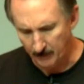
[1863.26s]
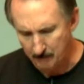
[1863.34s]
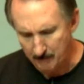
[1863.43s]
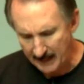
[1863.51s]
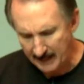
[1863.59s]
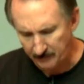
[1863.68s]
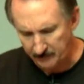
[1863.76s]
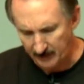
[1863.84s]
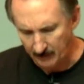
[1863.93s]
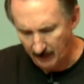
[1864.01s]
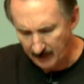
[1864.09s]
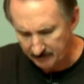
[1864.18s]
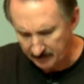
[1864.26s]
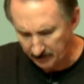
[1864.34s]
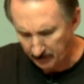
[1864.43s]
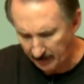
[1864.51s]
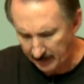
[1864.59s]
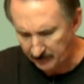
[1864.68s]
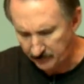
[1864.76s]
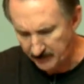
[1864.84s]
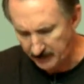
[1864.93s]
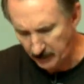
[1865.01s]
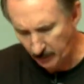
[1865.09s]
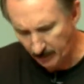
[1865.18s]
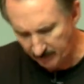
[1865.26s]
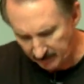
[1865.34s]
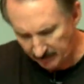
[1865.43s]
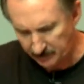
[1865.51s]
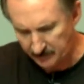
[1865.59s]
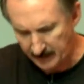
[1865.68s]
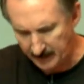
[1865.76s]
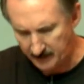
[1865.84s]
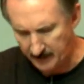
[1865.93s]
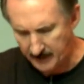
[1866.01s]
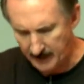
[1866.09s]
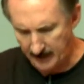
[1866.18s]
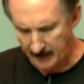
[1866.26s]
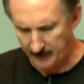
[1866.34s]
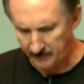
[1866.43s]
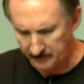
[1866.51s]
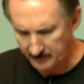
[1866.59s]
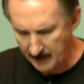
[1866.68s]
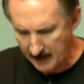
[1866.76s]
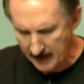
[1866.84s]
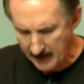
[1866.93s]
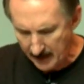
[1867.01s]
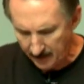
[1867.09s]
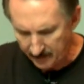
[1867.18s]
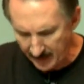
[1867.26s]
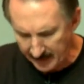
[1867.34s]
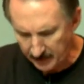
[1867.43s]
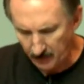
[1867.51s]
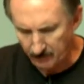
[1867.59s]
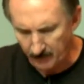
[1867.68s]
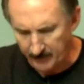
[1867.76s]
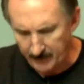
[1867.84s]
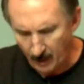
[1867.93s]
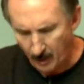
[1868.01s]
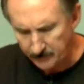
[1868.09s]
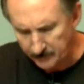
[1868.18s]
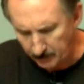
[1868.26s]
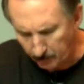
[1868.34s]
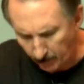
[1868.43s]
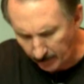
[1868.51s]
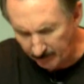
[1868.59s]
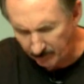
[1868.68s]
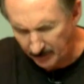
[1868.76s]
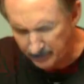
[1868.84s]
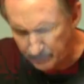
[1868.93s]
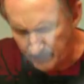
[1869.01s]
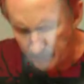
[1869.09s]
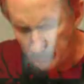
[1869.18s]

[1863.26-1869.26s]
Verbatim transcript: amazing love and grace that you have extended to us. Thank you for the awesome privilege that